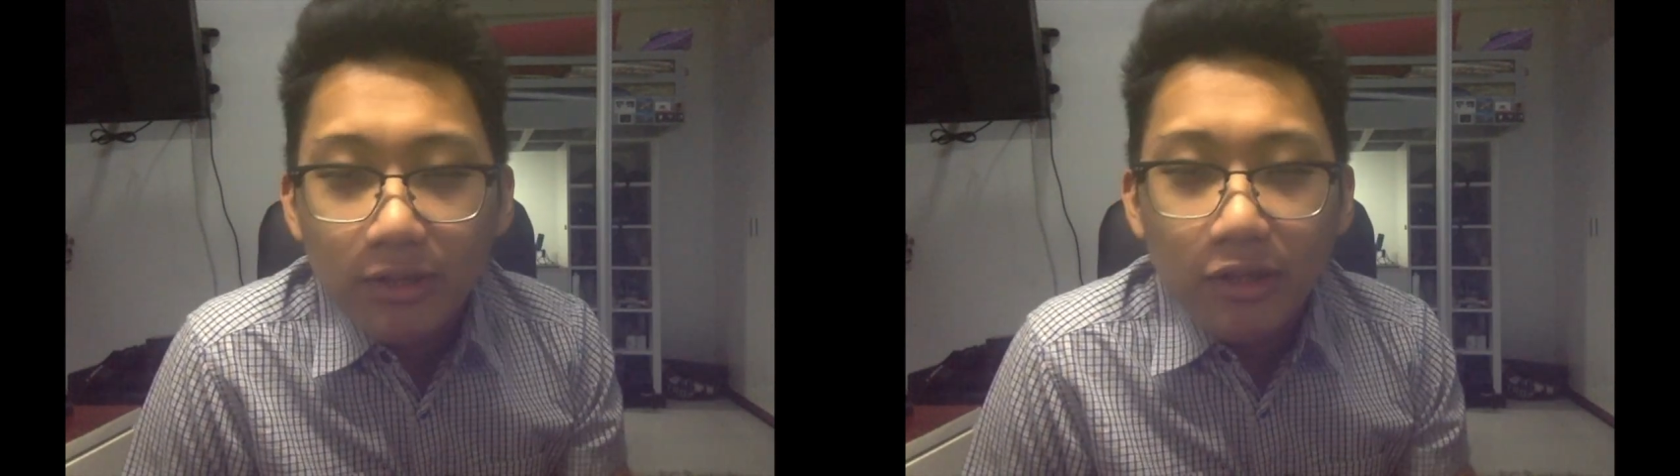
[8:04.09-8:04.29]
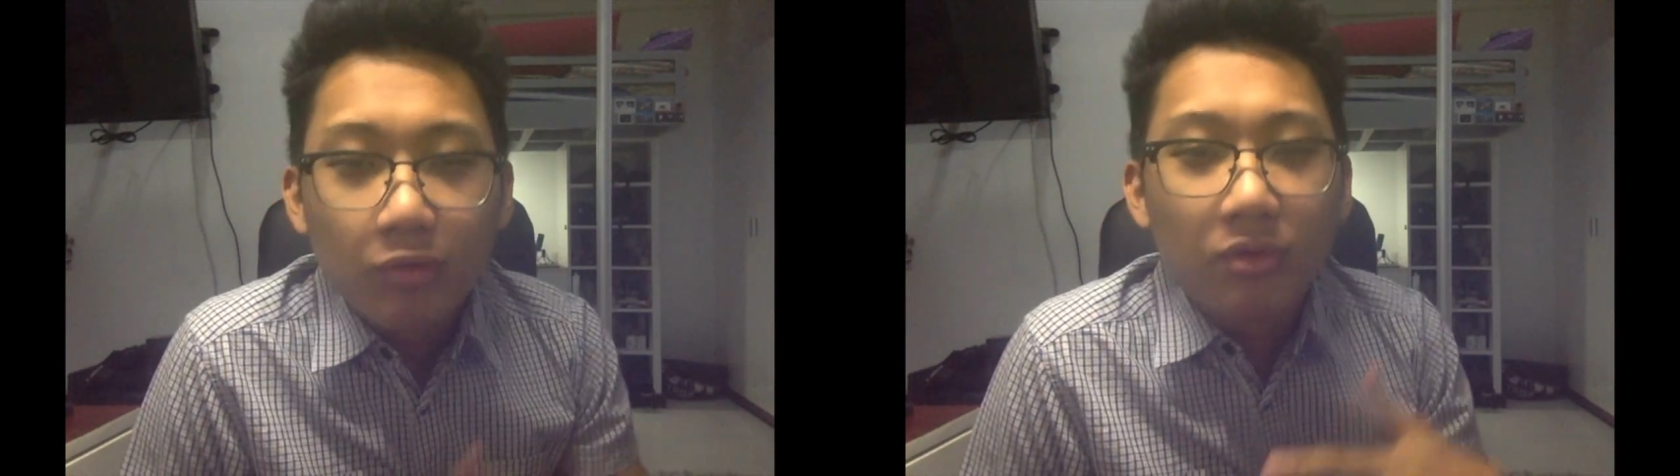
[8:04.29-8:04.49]

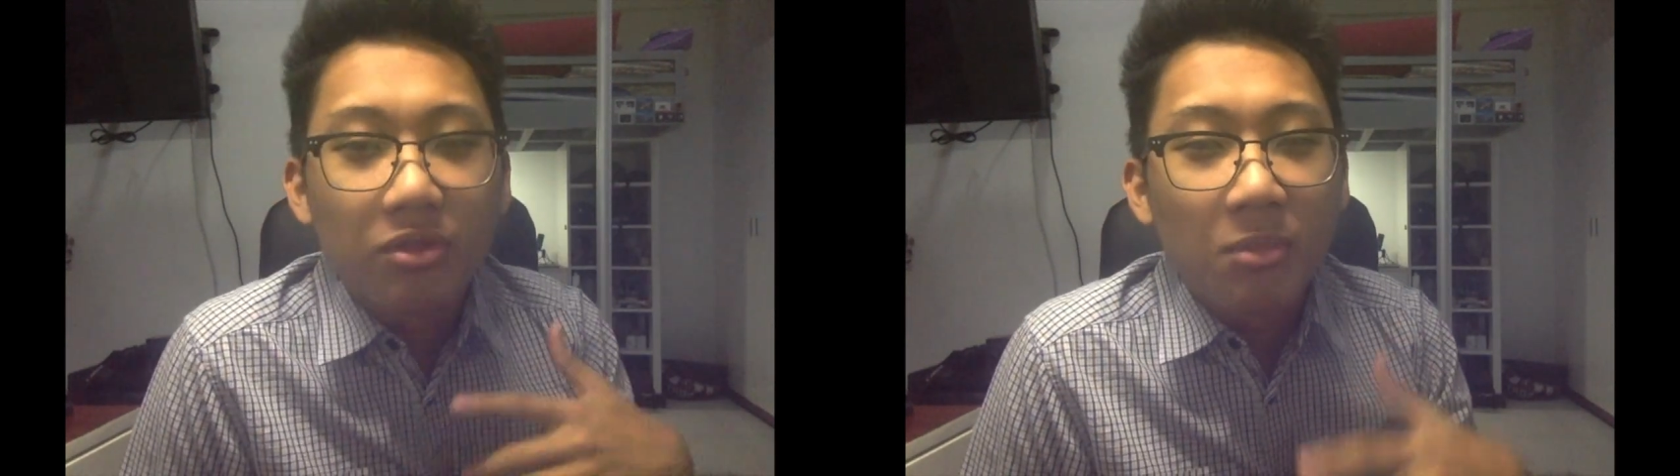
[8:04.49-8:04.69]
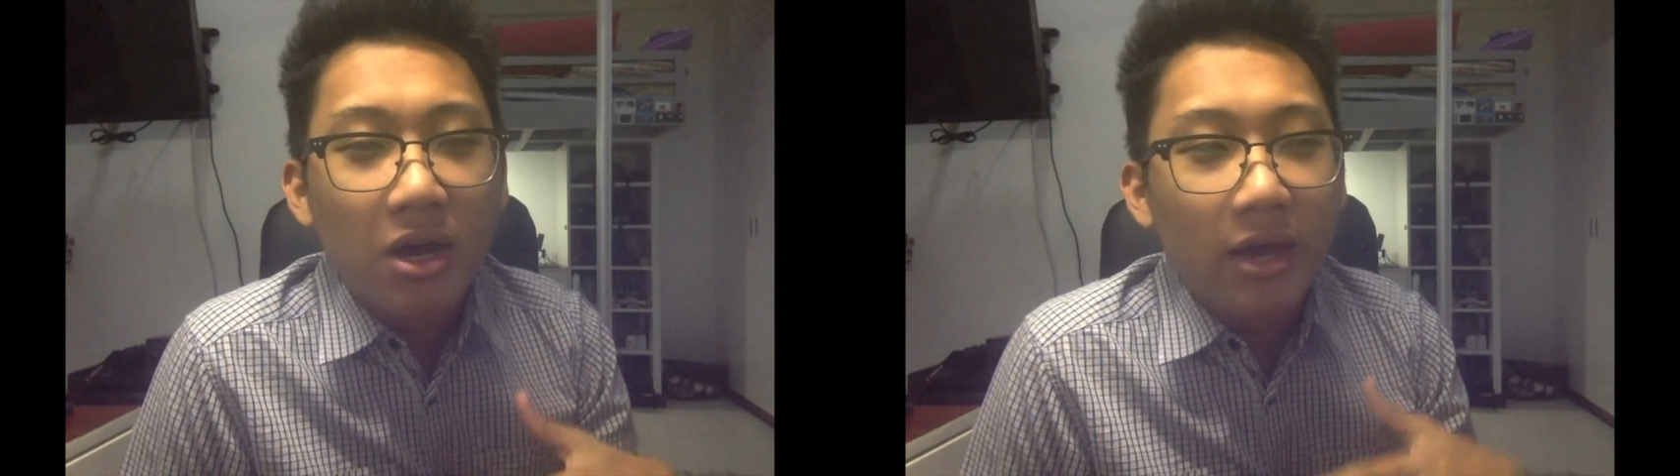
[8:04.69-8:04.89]
video
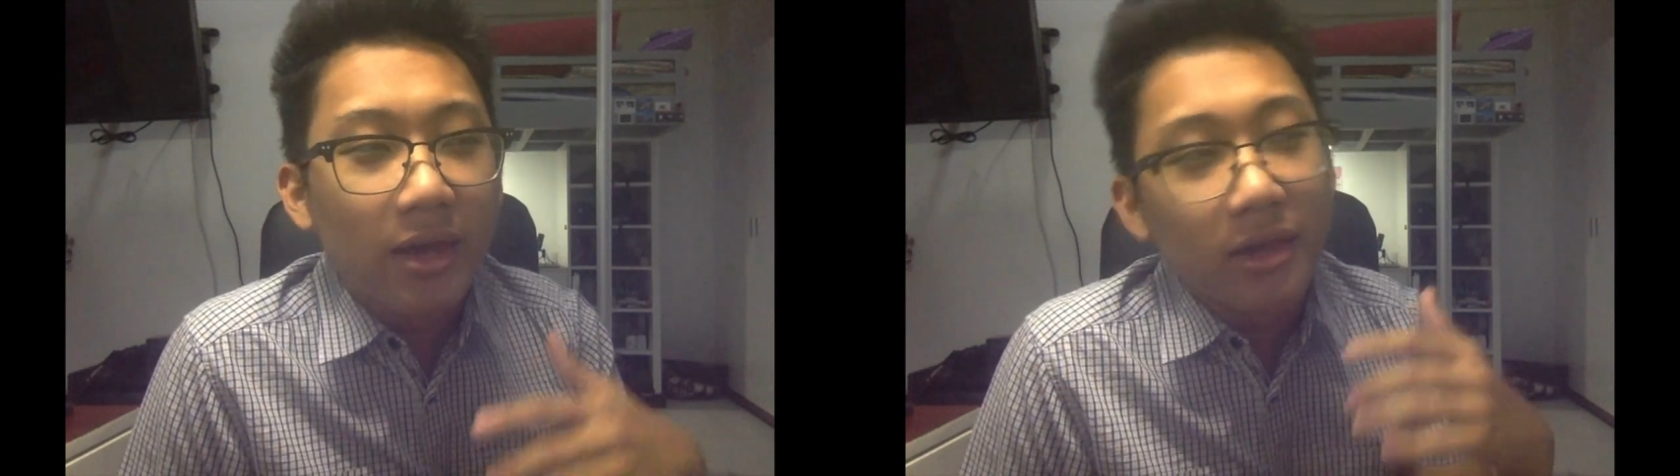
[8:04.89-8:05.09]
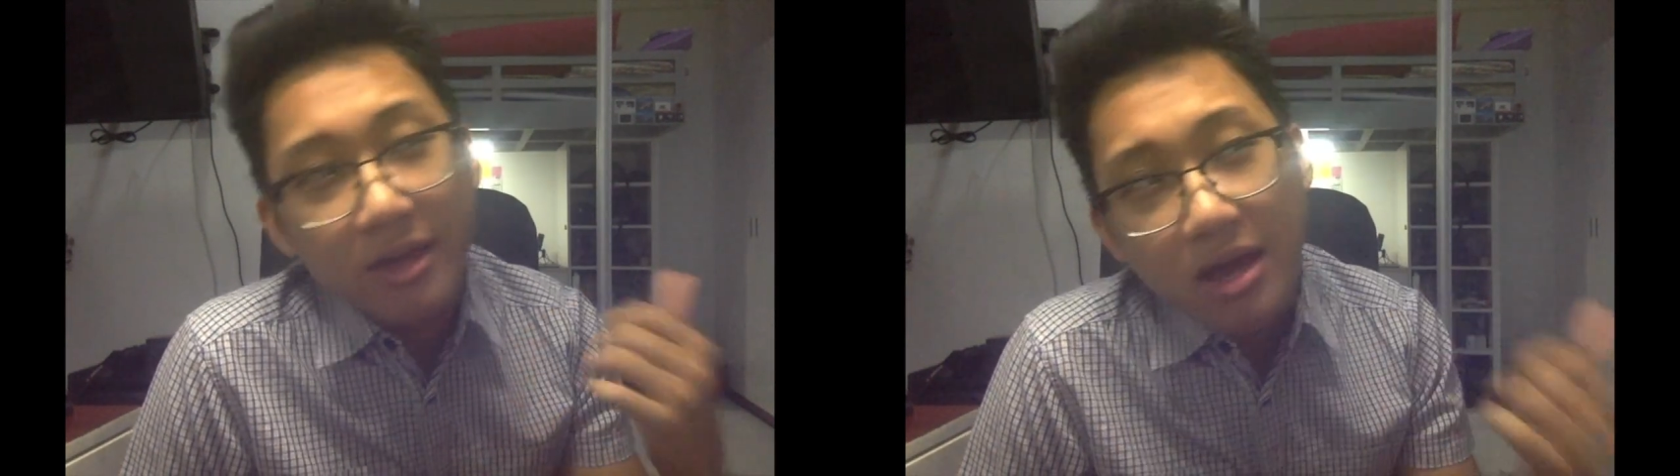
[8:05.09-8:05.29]
with
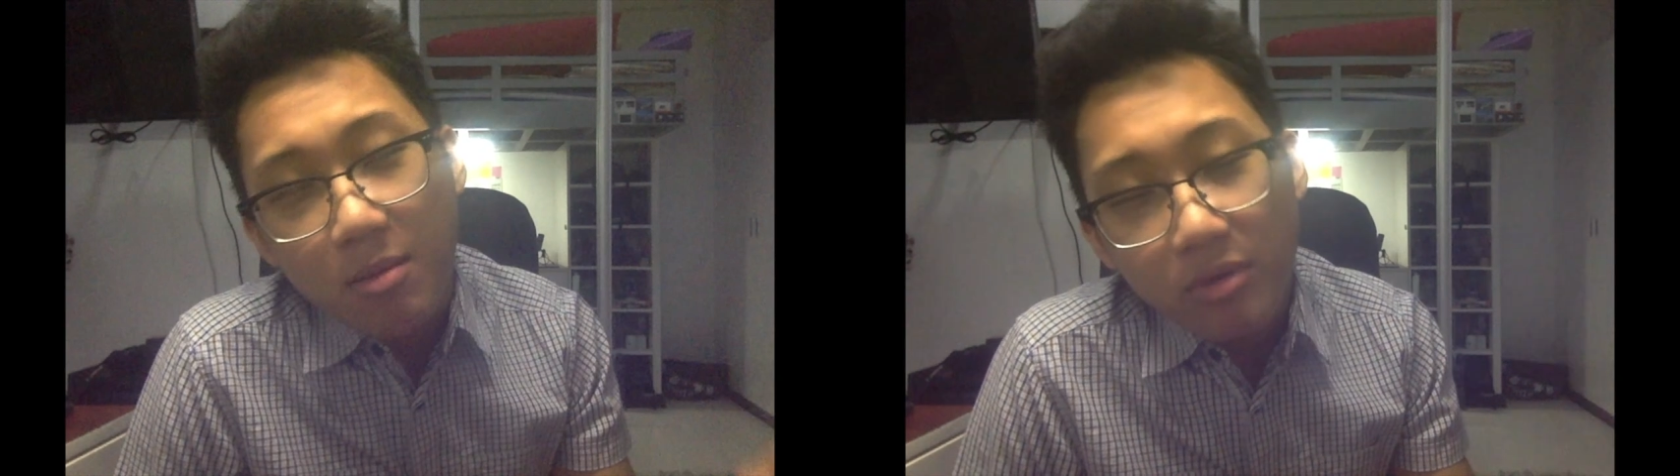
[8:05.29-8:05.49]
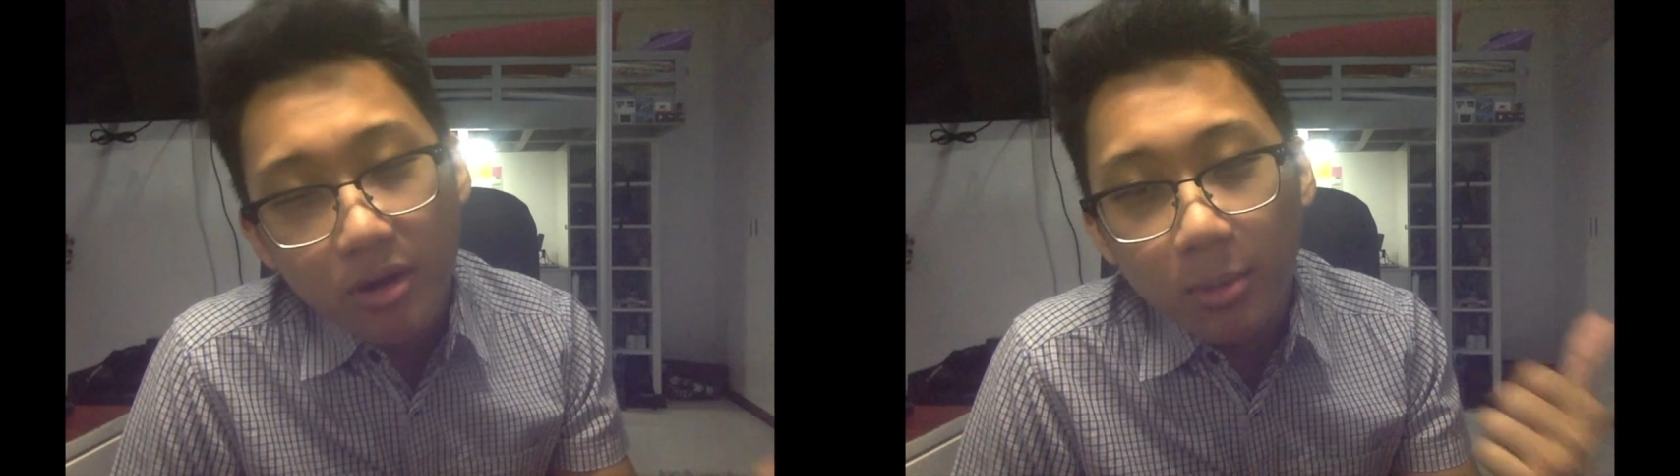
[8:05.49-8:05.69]
my camera,